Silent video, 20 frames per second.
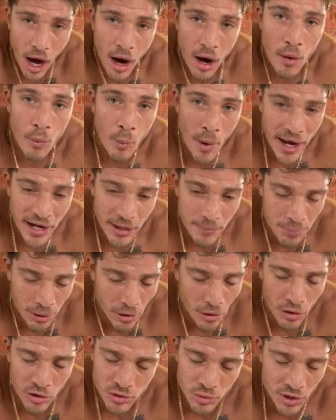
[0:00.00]
weighted
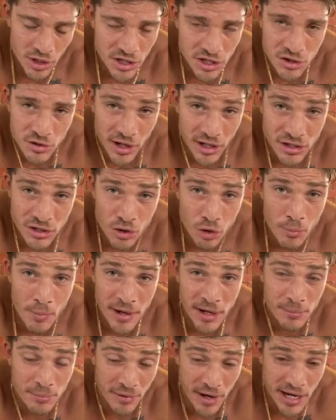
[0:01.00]
pulls with a strict two
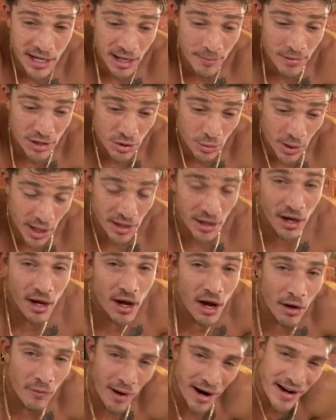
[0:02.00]
minute break in between.
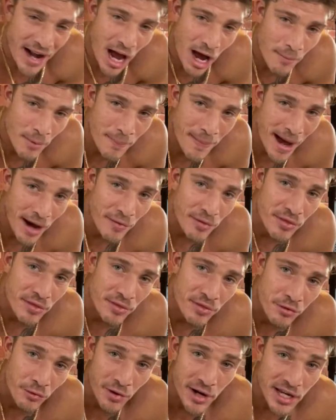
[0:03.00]
Right now I'm
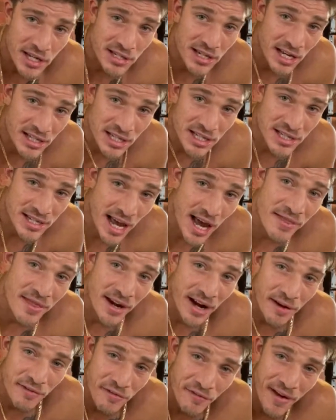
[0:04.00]
about three sets of 10, then
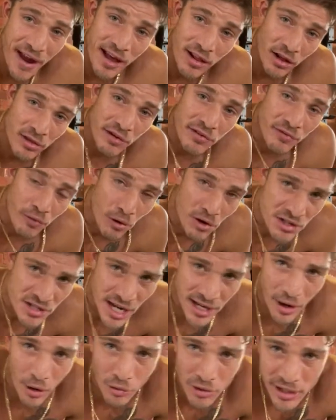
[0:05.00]
I fail on the fourth
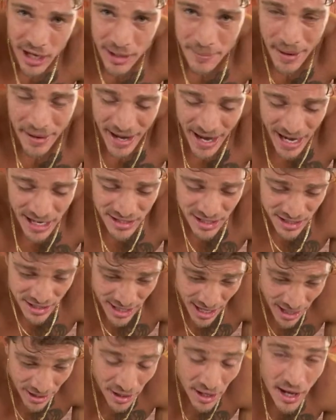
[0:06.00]
set, only get about eight to
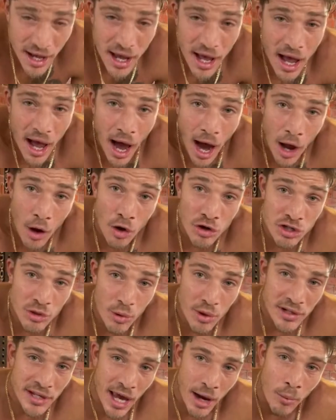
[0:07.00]
10. I also
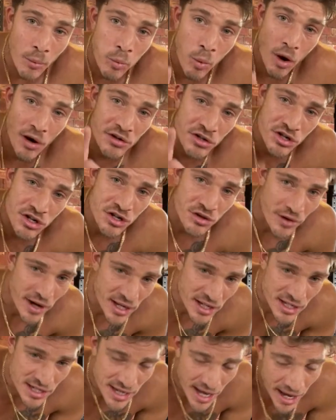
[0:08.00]
wanna get one
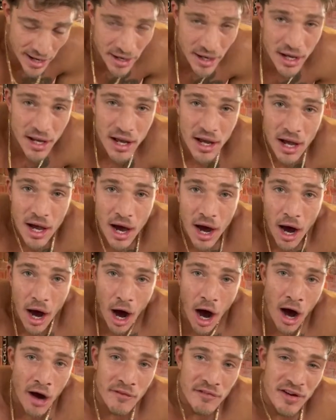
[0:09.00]
straight set
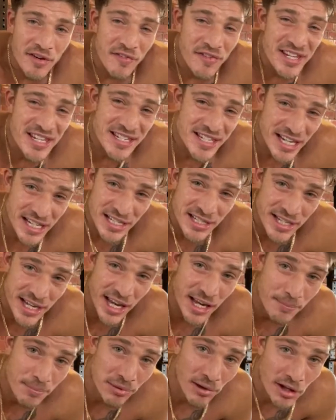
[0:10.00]
of
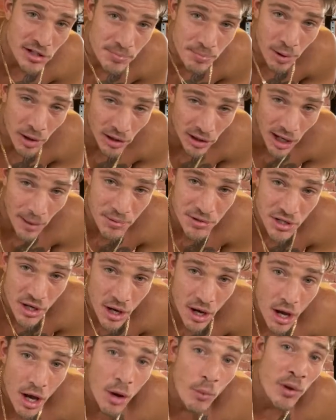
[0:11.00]
16 plus pull-ups
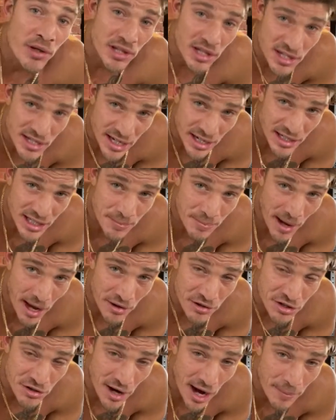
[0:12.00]
with the 60
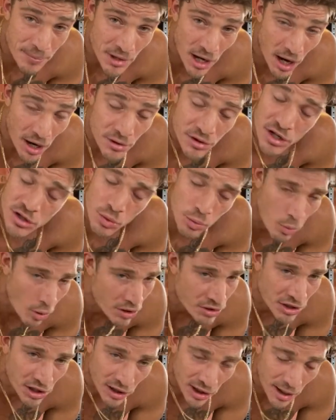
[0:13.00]
pound strapped on, just
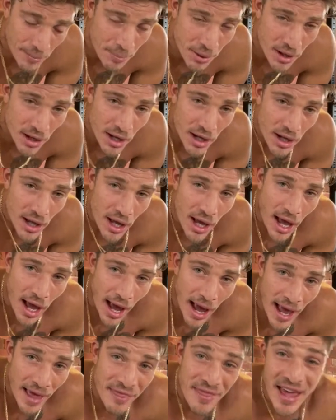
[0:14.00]
one clip,
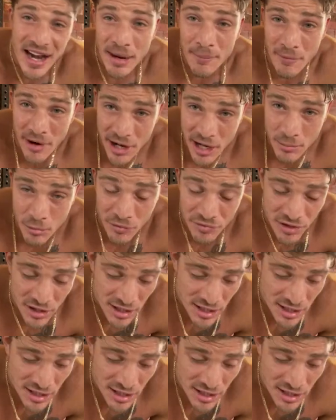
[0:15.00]
and then I'm ready to move to the